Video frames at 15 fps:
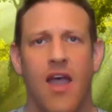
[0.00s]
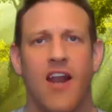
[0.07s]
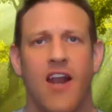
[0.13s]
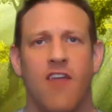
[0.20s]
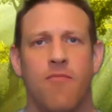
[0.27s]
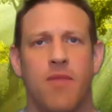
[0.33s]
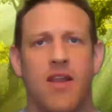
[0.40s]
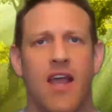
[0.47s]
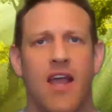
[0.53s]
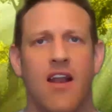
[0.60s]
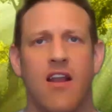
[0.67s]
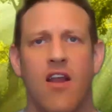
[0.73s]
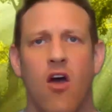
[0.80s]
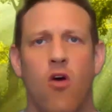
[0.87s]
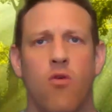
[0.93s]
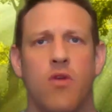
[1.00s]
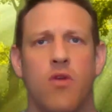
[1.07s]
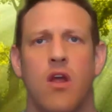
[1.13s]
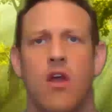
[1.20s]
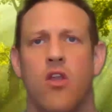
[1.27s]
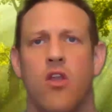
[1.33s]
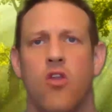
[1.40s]
and I've been in and out
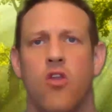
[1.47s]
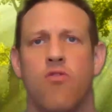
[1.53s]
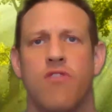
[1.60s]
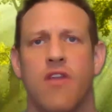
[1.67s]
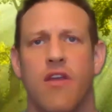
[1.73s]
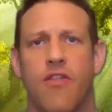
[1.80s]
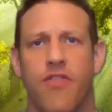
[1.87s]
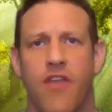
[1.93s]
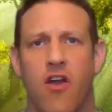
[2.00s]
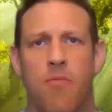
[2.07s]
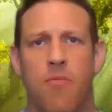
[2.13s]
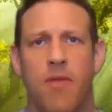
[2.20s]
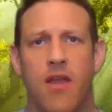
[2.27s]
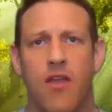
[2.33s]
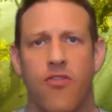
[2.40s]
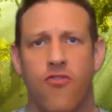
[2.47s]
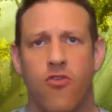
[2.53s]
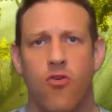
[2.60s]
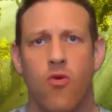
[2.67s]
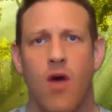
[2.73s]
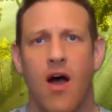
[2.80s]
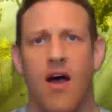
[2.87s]
using therapy
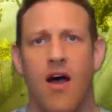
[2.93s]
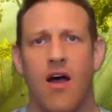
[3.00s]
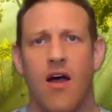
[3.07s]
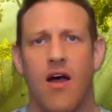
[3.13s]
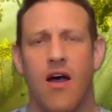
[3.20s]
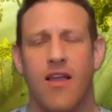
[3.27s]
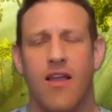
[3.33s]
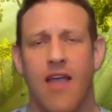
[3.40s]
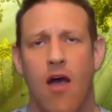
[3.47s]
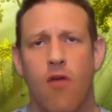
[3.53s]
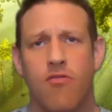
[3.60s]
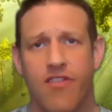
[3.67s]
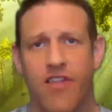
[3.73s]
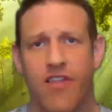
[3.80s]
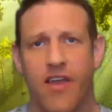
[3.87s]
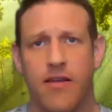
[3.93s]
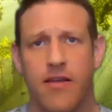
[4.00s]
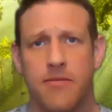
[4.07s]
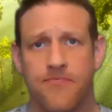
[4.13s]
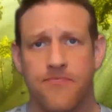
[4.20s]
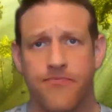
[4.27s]
through counseling,